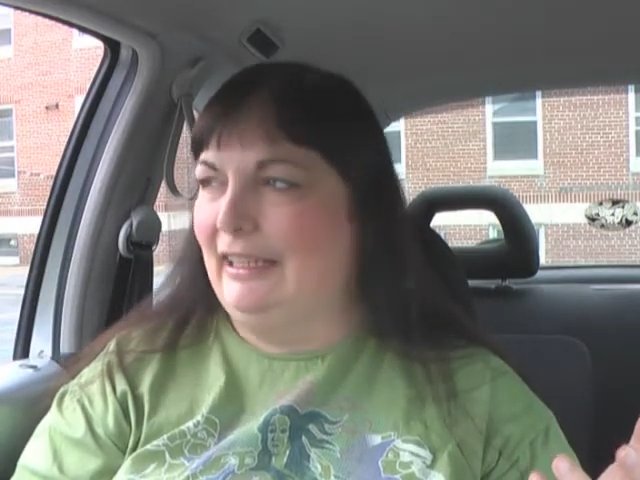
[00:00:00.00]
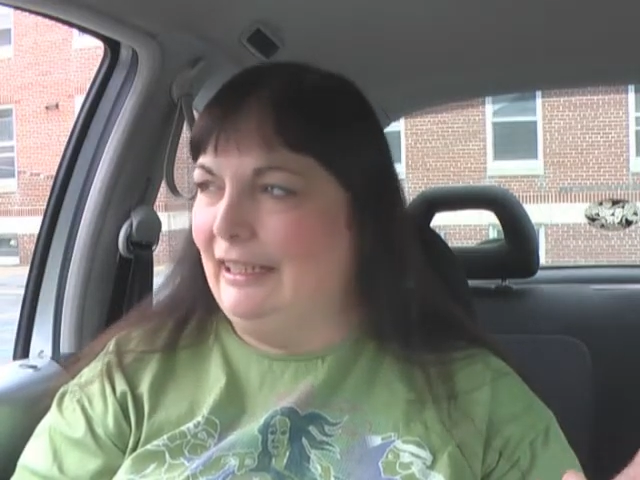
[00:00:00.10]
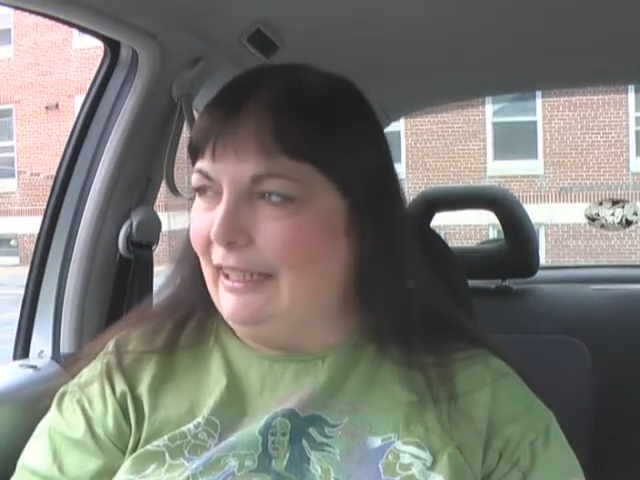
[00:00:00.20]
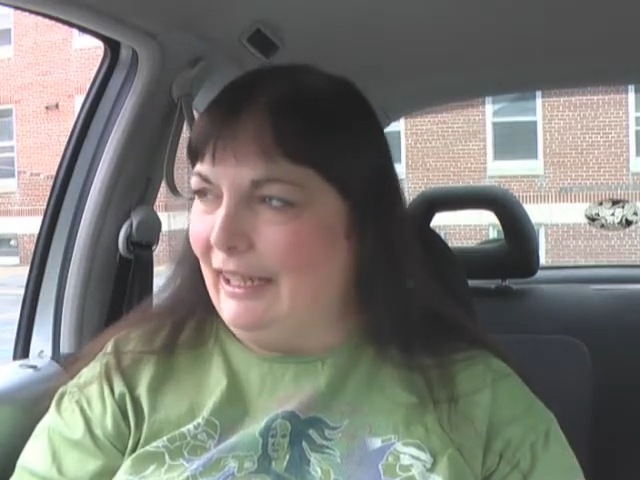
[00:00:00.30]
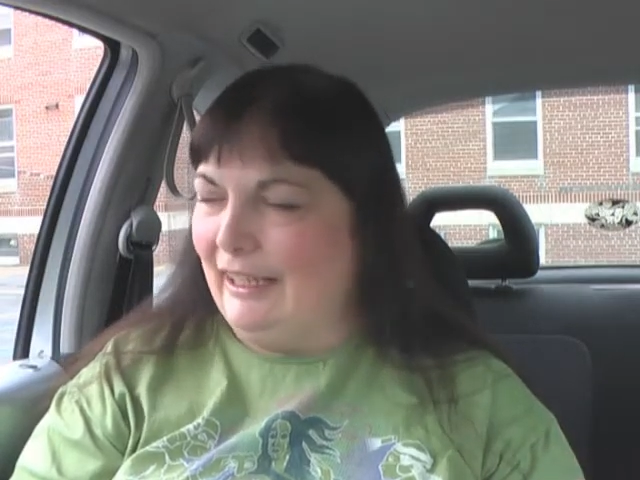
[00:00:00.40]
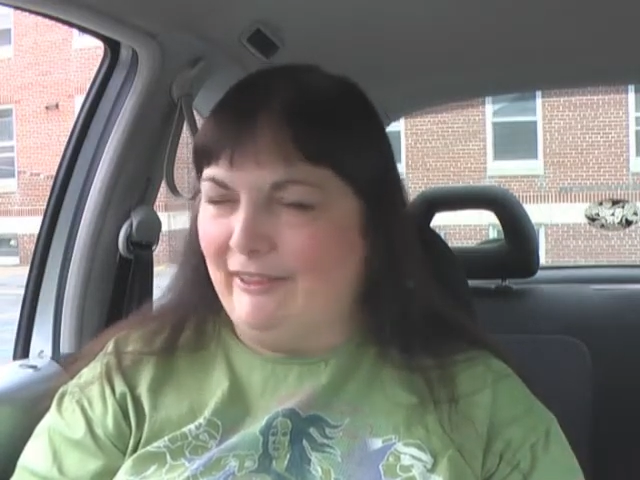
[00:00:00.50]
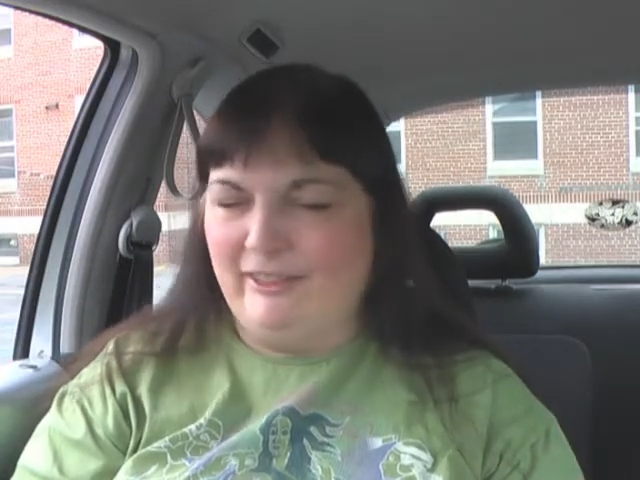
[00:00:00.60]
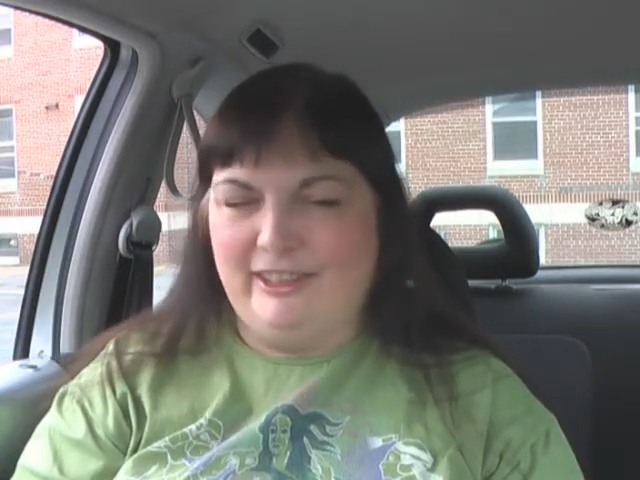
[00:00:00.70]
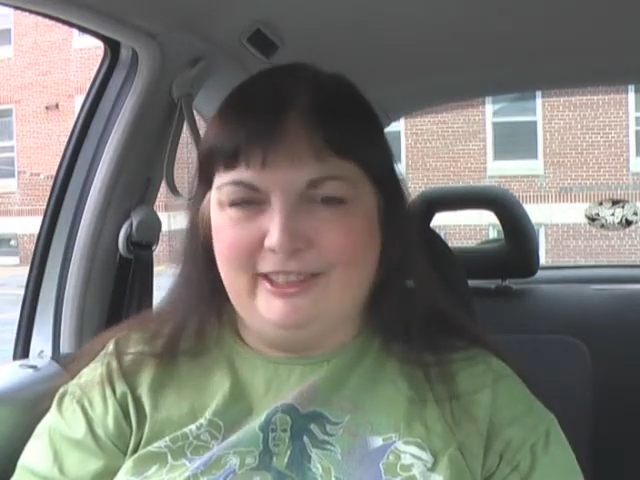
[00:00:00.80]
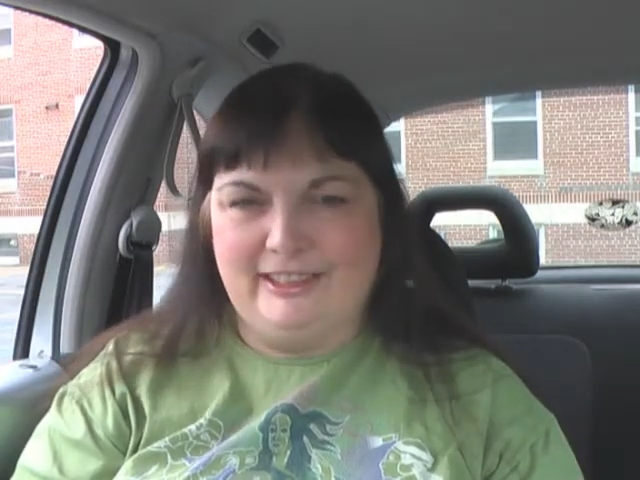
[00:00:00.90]
God
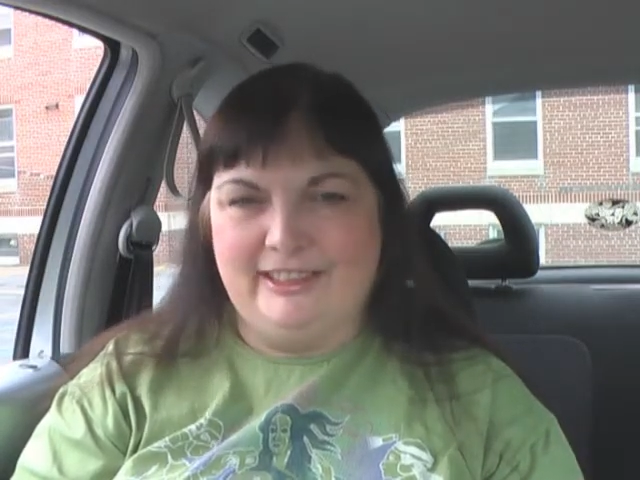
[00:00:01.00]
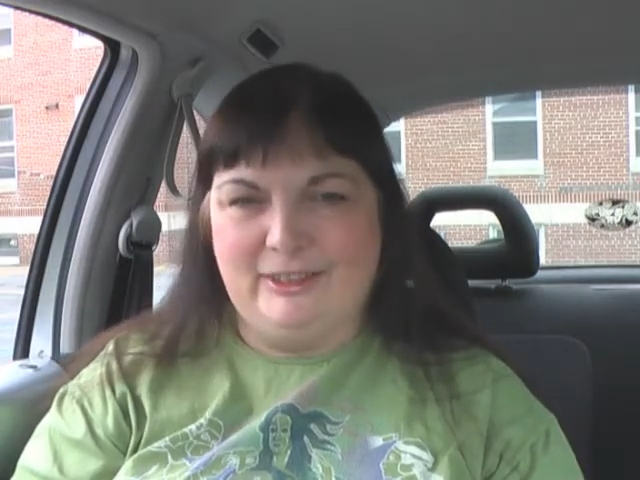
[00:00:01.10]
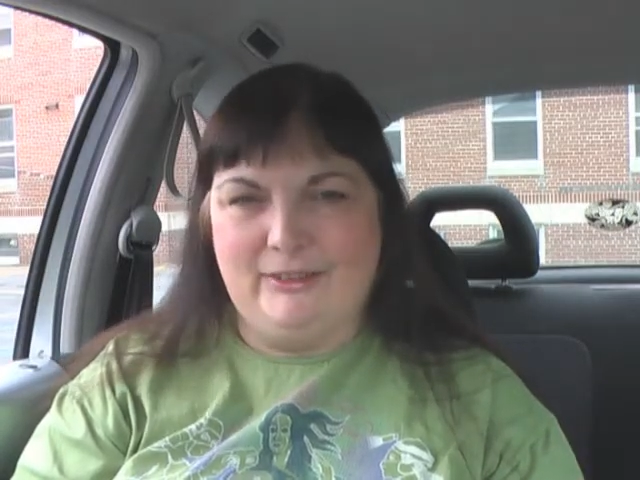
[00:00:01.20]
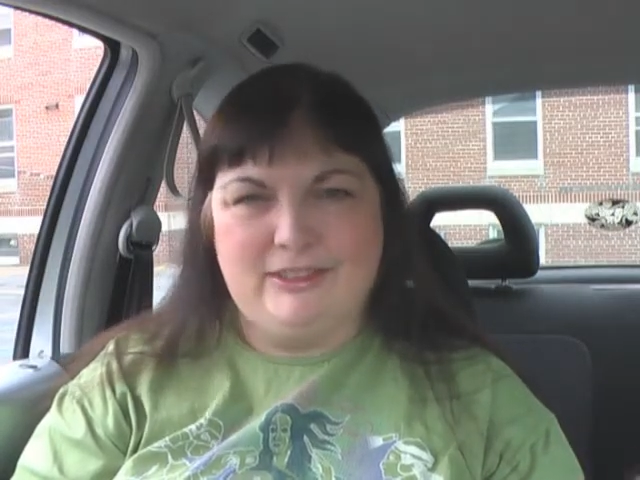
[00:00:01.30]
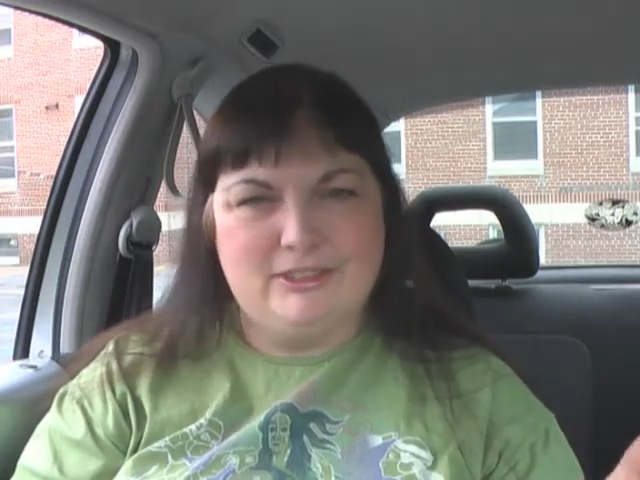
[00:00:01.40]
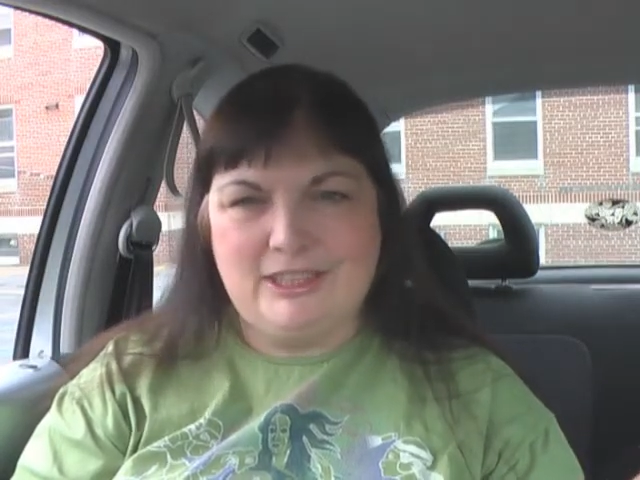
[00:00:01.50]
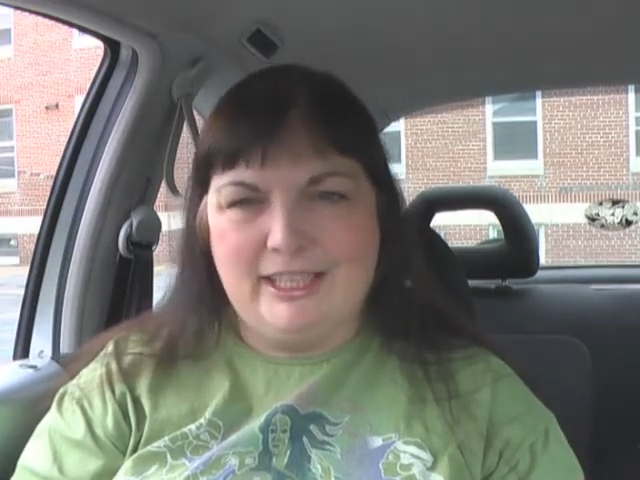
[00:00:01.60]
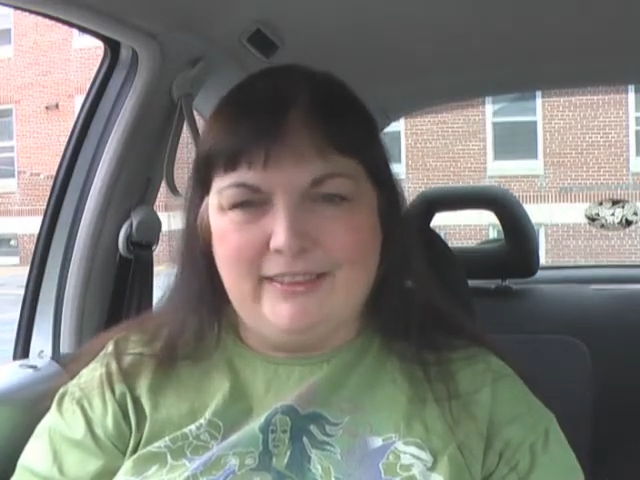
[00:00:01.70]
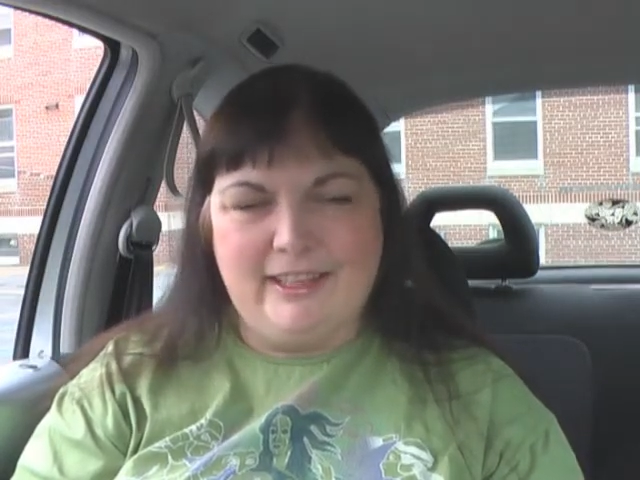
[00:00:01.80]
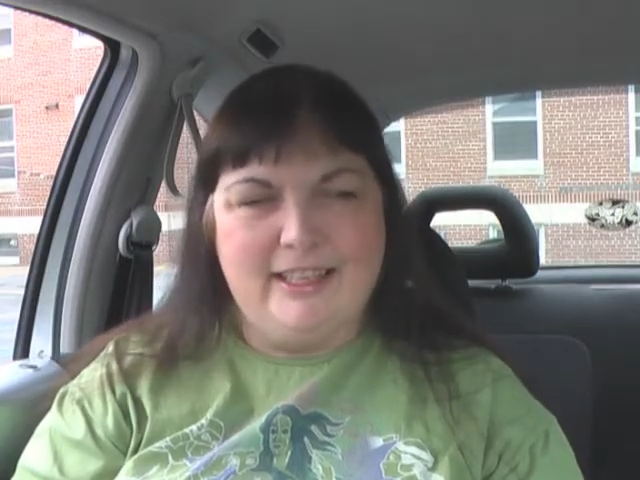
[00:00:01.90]
feeling, you know, don't you
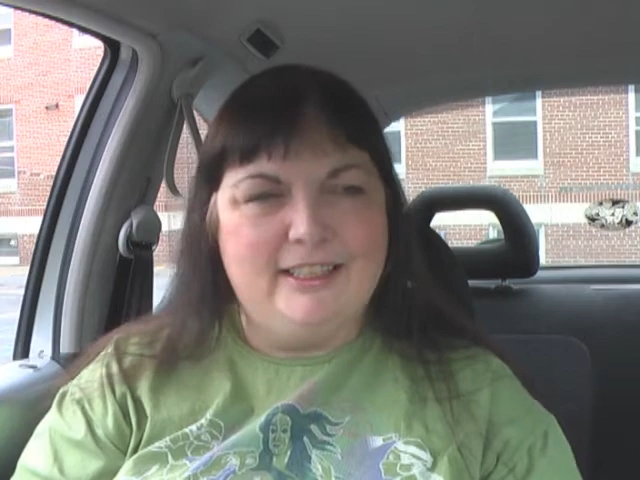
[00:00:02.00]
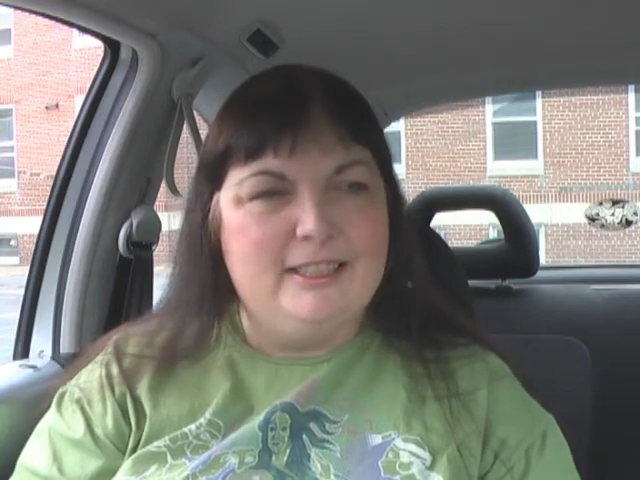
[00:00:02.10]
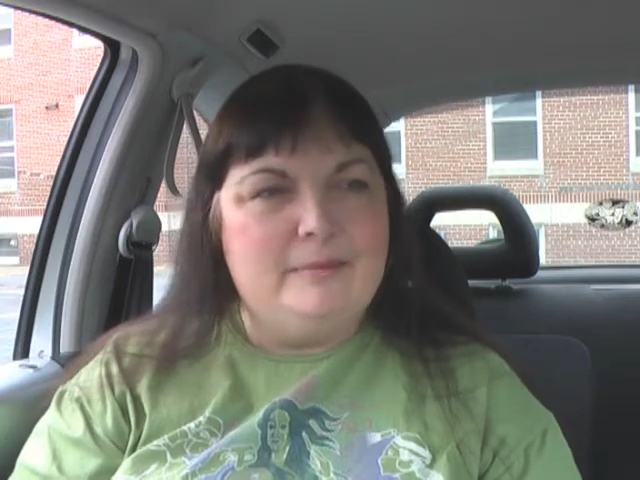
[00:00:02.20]
hate that?